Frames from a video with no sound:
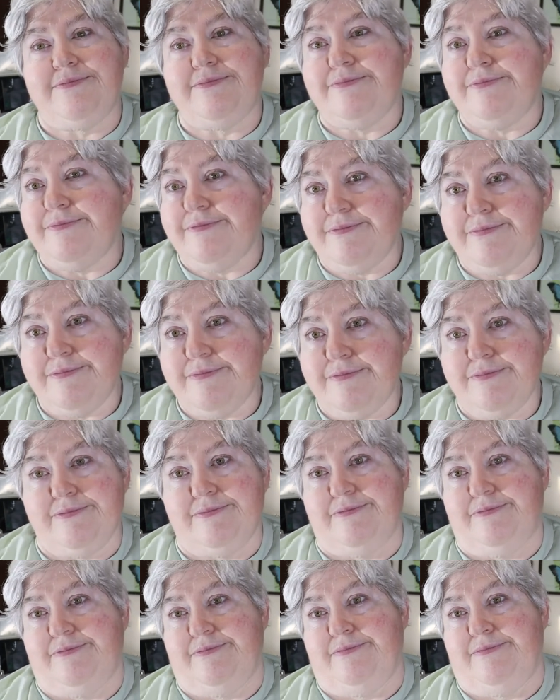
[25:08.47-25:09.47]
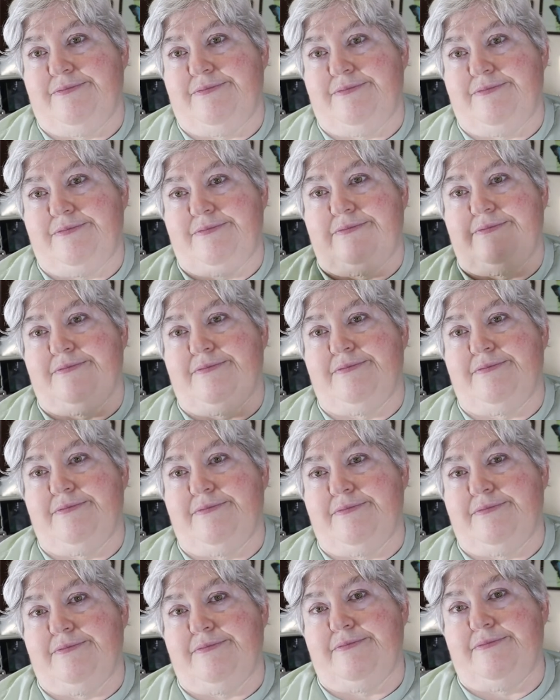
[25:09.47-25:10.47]

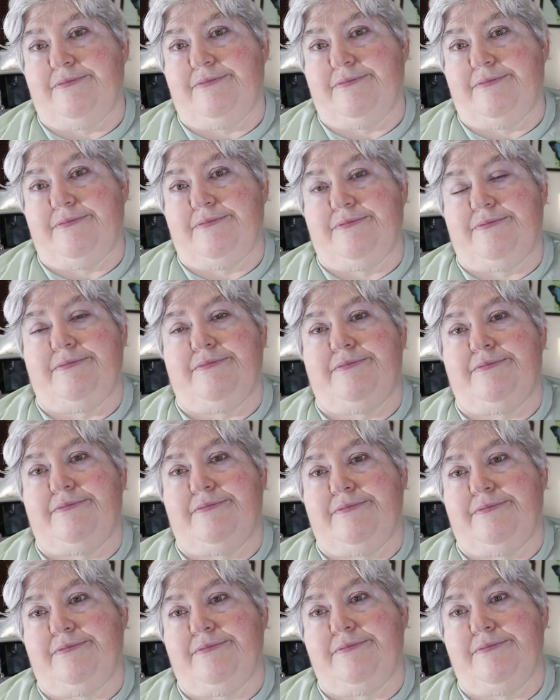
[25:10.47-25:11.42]
(no one is talking)